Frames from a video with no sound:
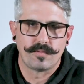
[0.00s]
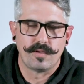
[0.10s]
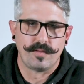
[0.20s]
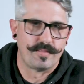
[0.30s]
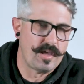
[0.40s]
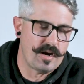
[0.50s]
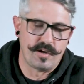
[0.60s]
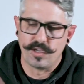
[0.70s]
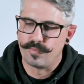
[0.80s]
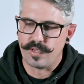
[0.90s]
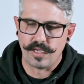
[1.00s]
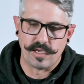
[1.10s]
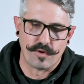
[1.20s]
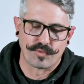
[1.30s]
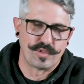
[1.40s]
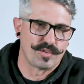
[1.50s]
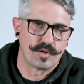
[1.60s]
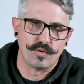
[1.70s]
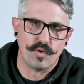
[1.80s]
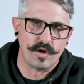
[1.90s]
And there you could be
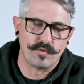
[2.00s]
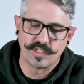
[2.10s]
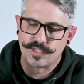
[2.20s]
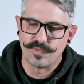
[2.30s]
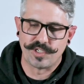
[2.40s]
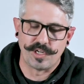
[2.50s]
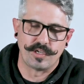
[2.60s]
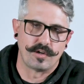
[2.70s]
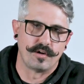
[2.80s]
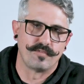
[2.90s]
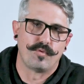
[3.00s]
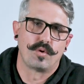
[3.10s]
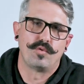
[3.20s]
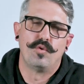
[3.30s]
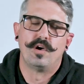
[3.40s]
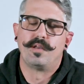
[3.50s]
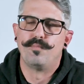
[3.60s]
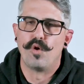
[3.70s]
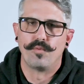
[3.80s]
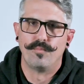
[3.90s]
0331, which is machine gunner, 41
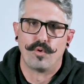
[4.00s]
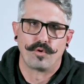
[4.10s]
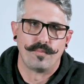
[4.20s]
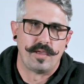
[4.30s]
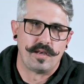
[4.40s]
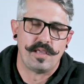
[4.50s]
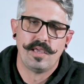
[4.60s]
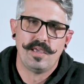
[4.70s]
and mortarman.